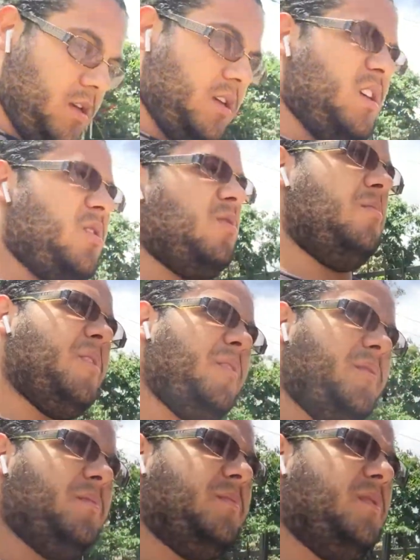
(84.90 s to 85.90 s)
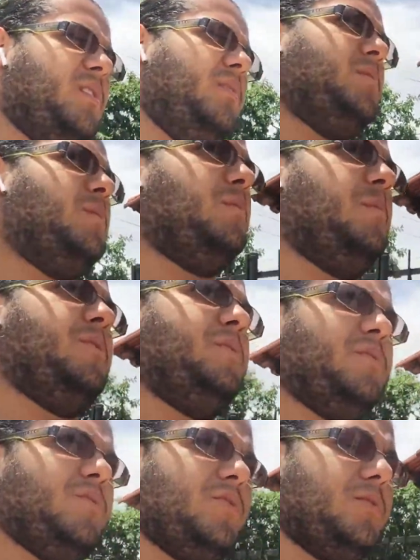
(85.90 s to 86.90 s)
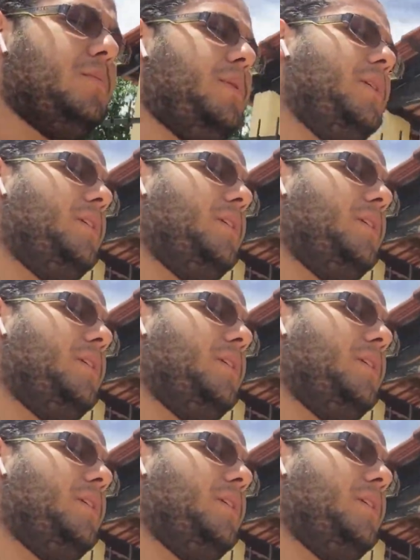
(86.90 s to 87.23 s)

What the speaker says: get home after I'm done with my internship.